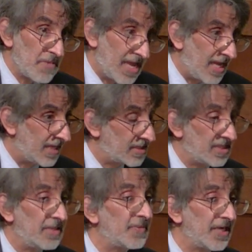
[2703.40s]
has
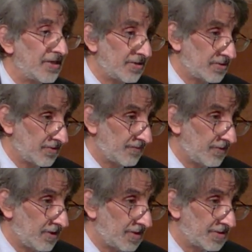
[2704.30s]
deep character
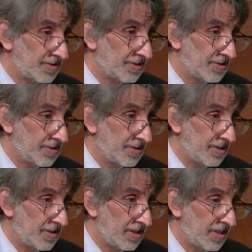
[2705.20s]
flaws.
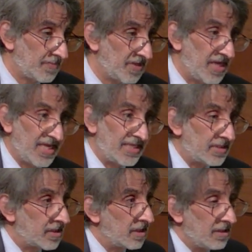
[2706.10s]
Um, and,
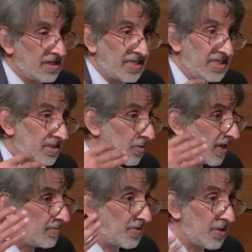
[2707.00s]
he's, and he's a
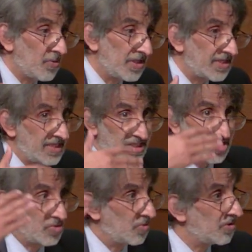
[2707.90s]
great poet and he
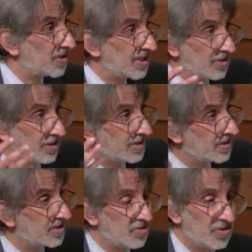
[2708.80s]
soars and you
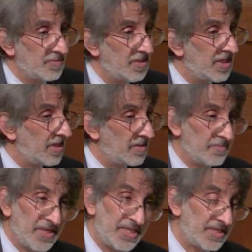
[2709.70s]
listen to him,
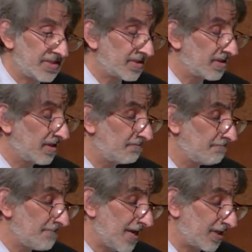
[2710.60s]
but he's
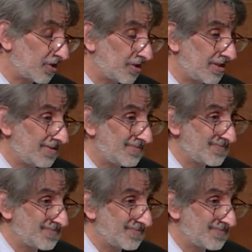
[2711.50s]
actually,